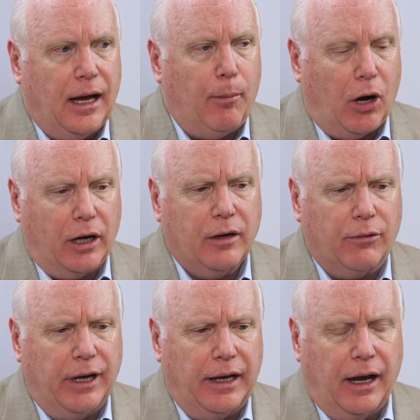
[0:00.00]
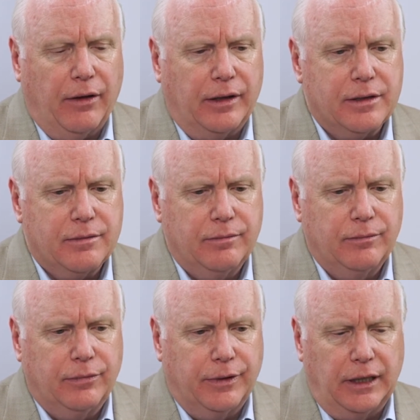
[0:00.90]
market right now that's
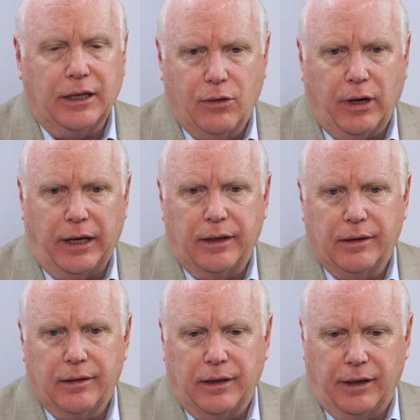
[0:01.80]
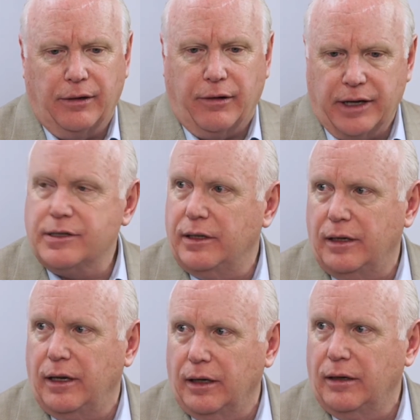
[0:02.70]
really quite
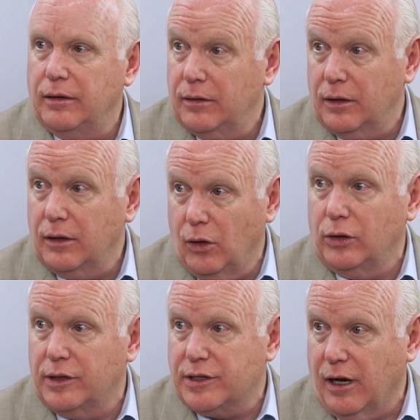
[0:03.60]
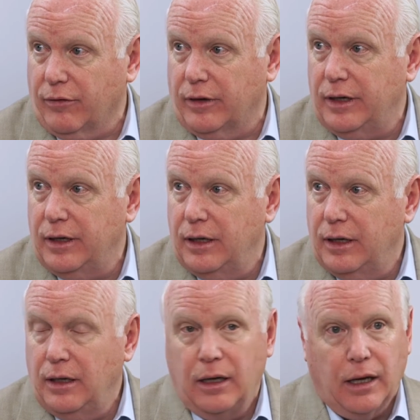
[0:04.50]
interested in gold discovery
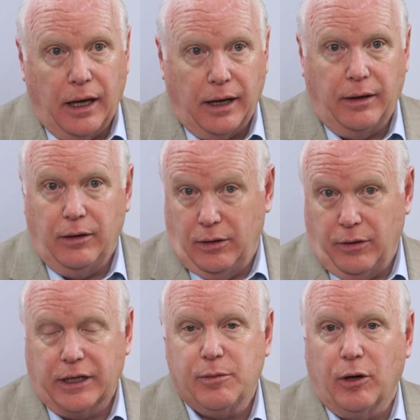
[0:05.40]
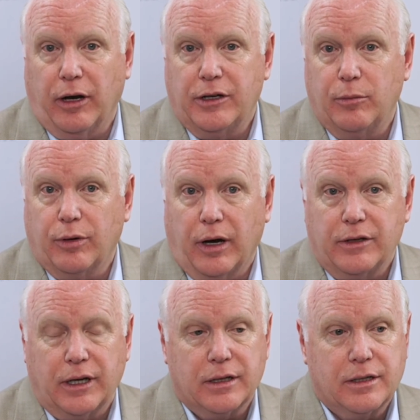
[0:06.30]
and new exploration
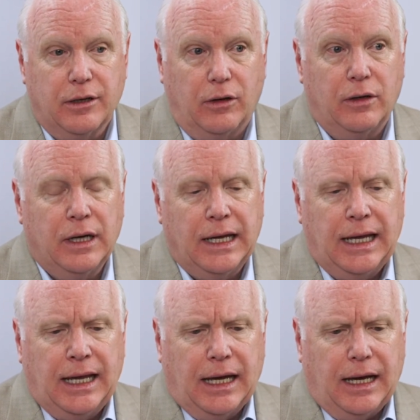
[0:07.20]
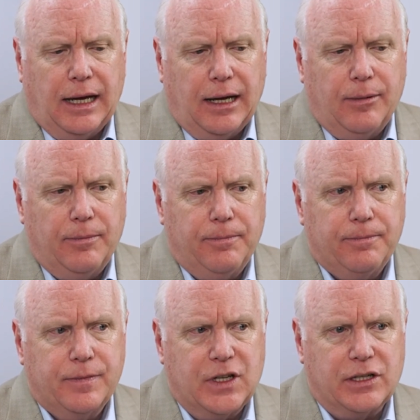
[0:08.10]
projects. So
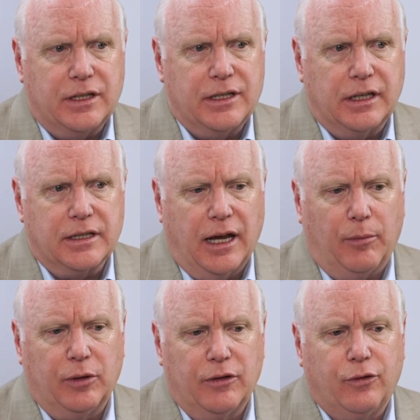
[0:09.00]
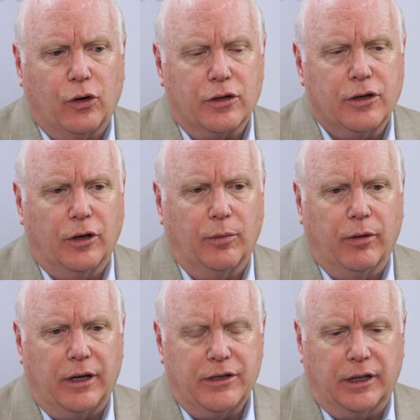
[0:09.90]
just as an example, the Forest Kerr
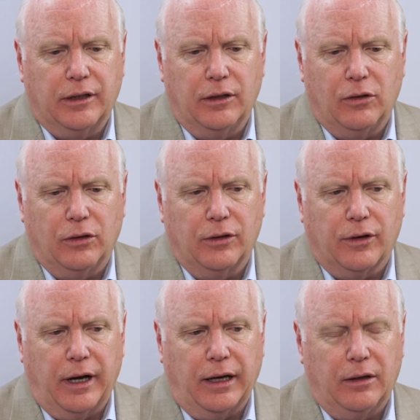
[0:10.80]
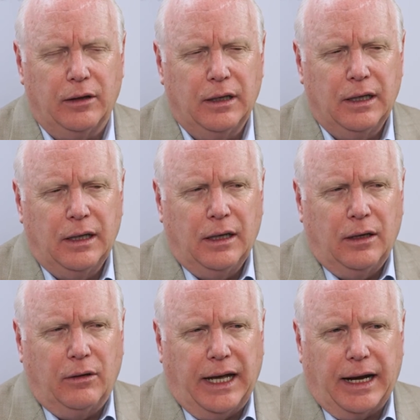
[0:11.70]
project in the Golden Triangle,
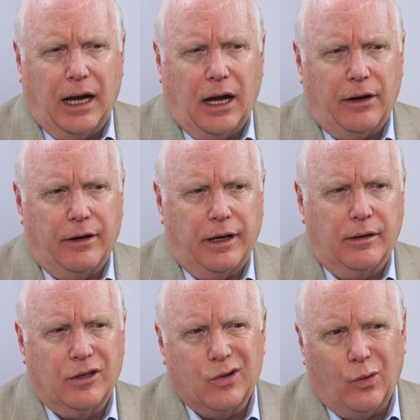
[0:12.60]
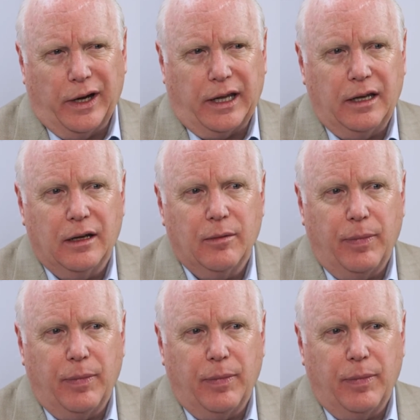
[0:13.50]
we had 120